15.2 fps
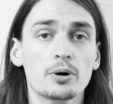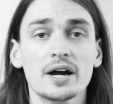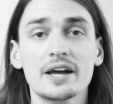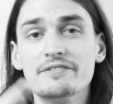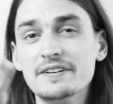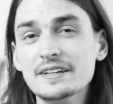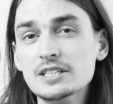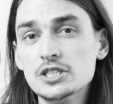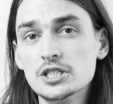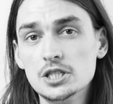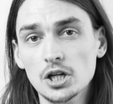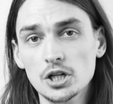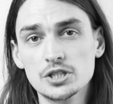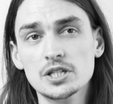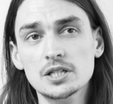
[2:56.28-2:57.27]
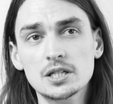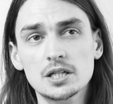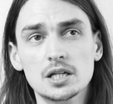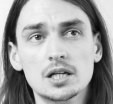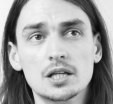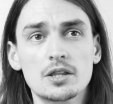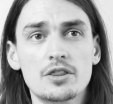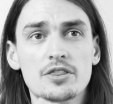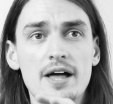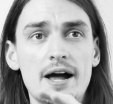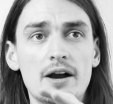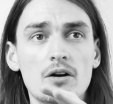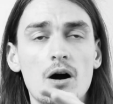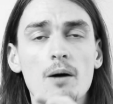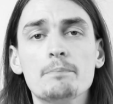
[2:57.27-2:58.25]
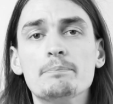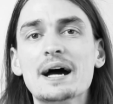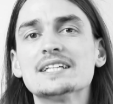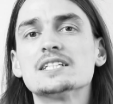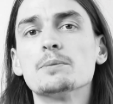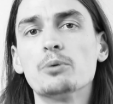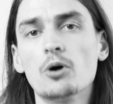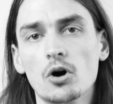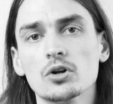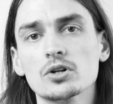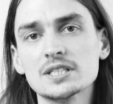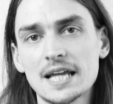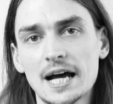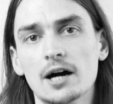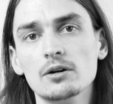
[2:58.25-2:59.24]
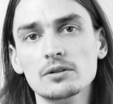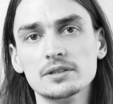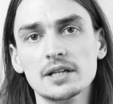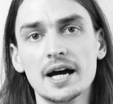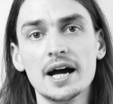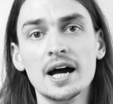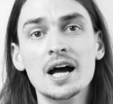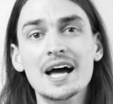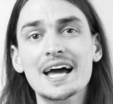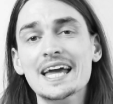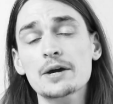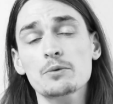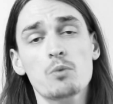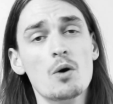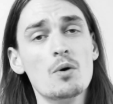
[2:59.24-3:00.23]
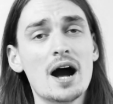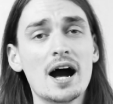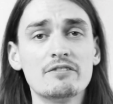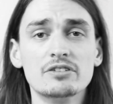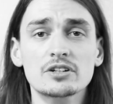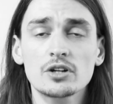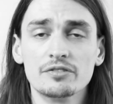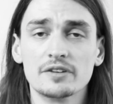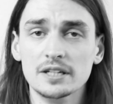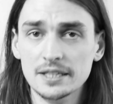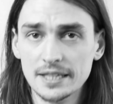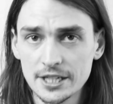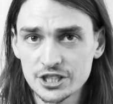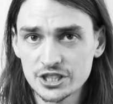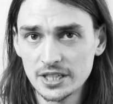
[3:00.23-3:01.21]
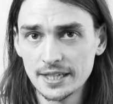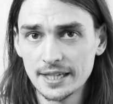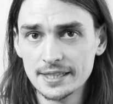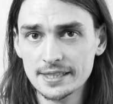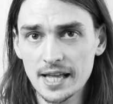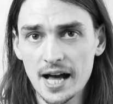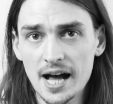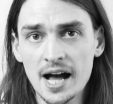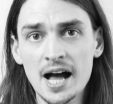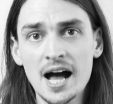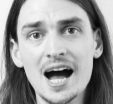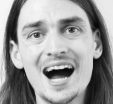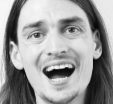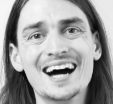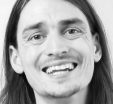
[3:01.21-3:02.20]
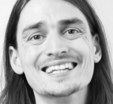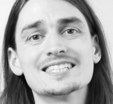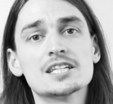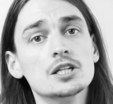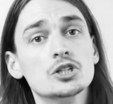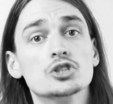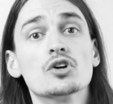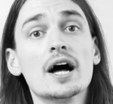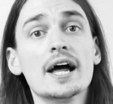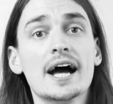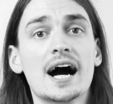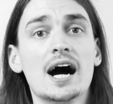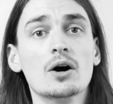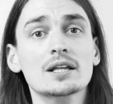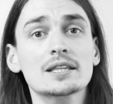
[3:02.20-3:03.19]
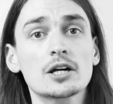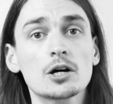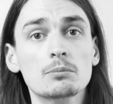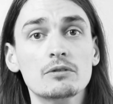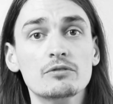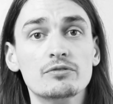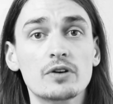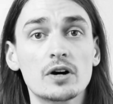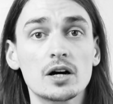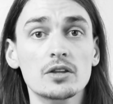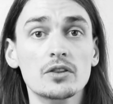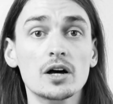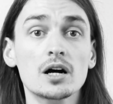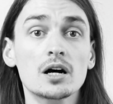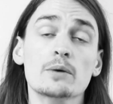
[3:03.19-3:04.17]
But if it doesn't, there are better products out there. It won't have enough conditioning in there, and it's gonna dry it out a little bit further.